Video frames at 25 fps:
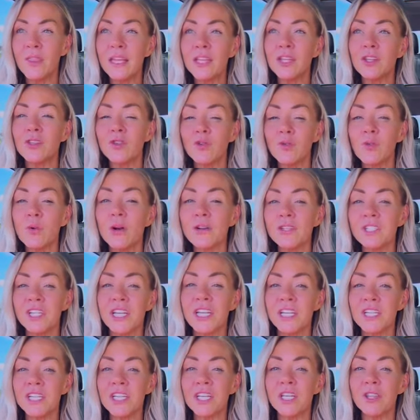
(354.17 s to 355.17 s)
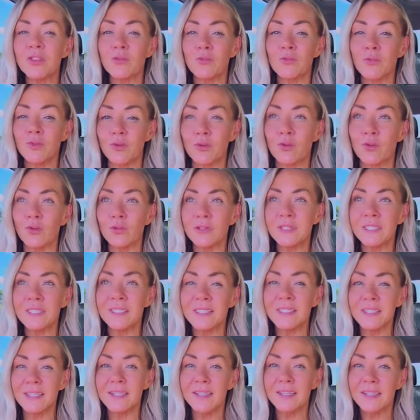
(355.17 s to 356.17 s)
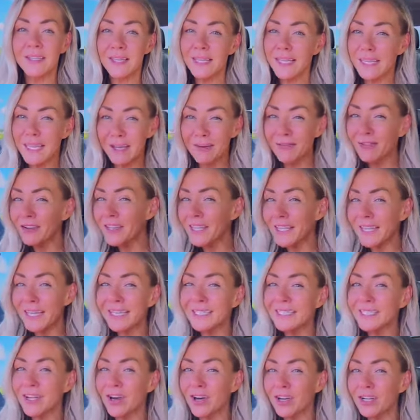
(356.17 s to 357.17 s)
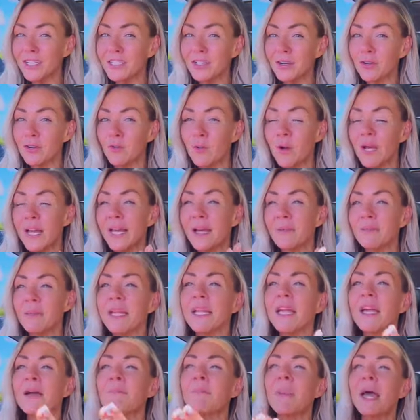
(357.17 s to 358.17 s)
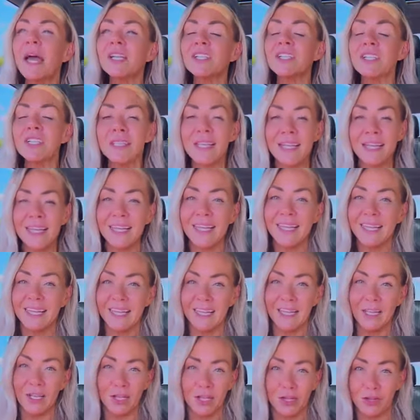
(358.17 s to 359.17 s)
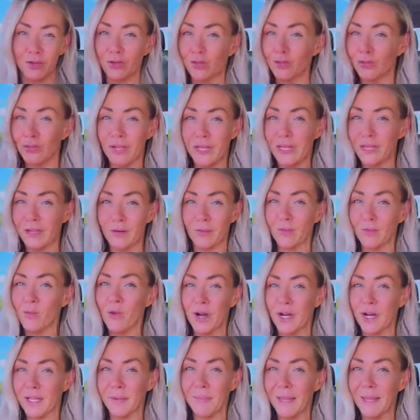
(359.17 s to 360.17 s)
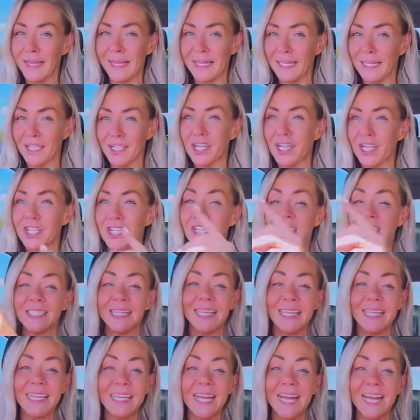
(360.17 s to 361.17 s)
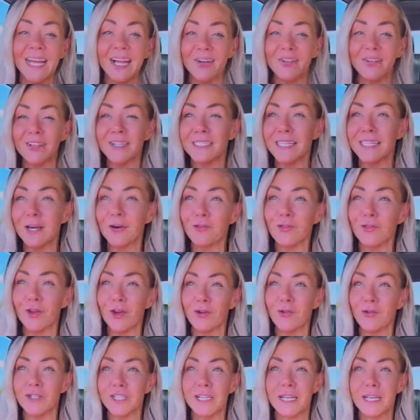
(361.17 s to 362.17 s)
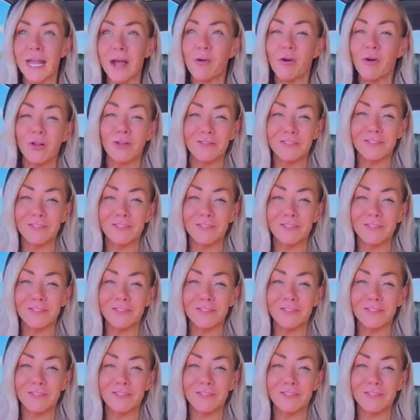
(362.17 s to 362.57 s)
that you are changing the rules like everything has gone a certain way i'm like imagine that he you didn't want to make any changes and he hired this health coach and now